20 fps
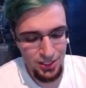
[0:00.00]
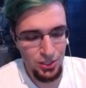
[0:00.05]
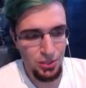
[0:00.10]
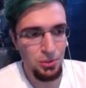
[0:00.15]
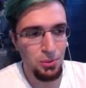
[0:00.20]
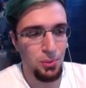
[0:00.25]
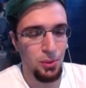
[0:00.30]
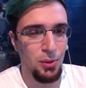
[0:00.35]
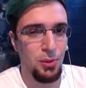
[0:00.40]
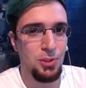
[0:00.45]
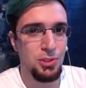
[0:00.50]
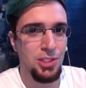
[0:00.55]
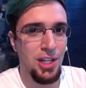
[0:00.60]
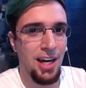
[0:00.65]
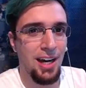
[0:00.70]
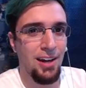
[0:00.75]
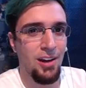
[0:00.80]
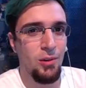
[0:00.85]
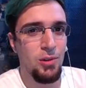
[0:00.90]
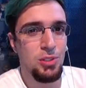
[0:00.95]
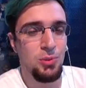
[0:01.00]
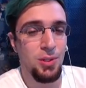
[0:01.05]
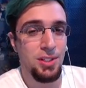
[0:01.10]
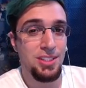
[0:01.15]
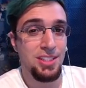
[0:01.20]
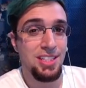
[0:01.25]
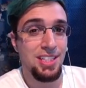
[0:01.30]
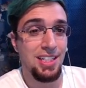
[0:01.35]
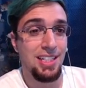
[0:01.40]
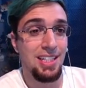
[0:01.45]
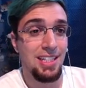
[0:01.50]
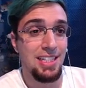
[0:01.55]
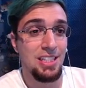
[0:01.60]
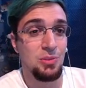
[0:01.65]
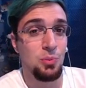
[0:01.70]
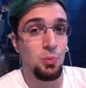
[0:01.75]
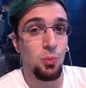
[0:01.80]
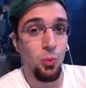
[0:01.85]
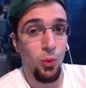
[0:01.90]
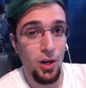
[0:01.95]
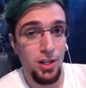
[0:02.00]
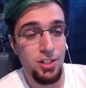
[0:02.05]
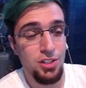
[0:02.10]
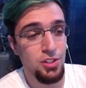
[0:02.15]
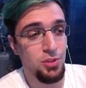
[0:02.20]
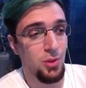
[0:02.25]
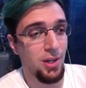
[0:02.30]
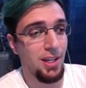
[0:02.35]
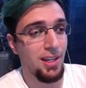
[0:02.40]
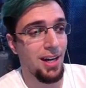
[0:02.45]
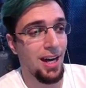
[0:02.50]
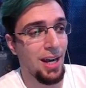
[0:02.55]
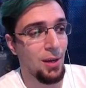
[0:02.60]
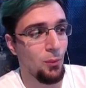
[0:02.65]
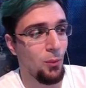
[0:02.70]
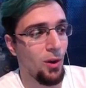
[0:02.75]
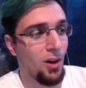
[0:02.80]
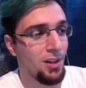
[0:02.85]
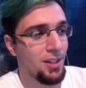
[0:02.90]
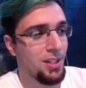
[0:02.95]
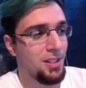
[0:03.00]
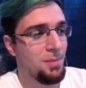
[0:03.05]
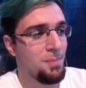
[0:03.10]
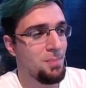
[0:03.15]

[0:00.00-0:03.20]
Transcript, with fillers: two rolls, I always want to see at least one trait I wanted.